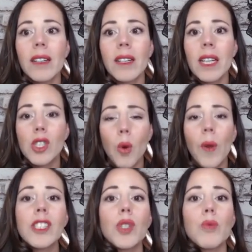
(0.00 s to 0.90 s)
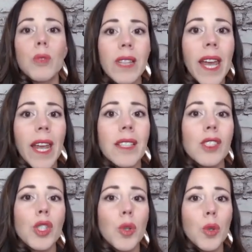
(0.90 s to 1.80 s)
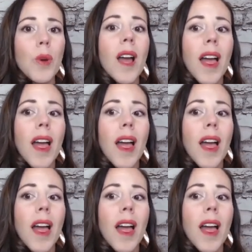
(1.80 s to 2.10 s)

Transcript: is going to relate to